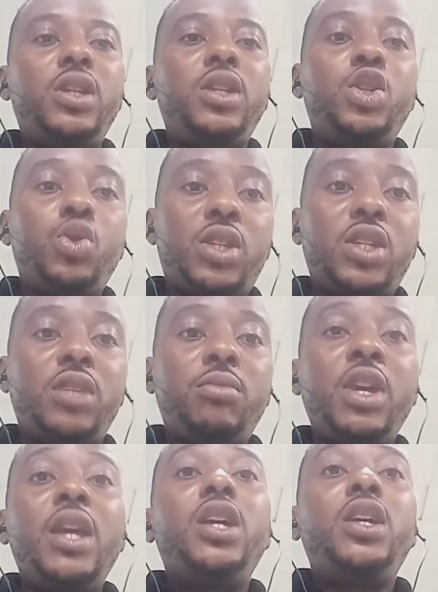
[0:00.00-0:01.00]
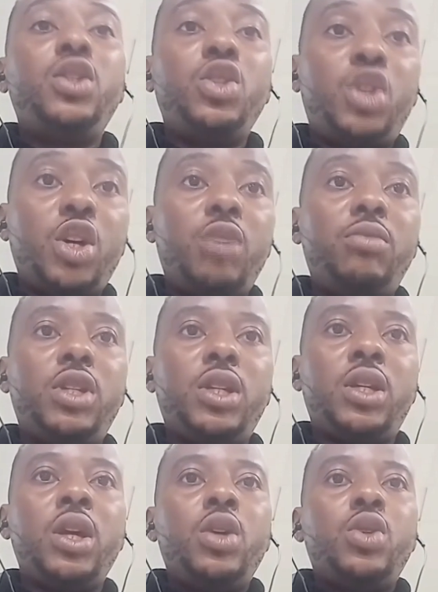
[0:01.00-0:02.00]
the youth team in
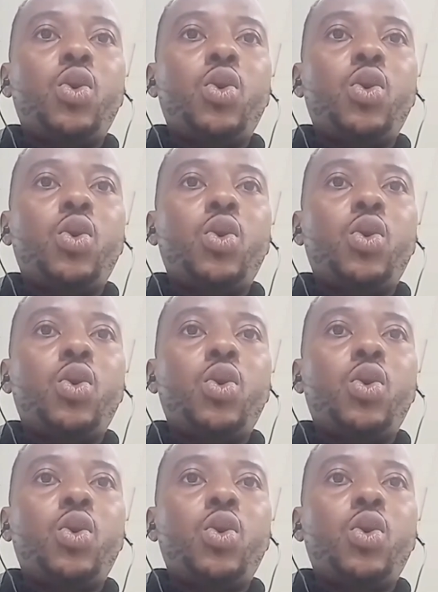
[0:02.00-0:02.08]
Germany.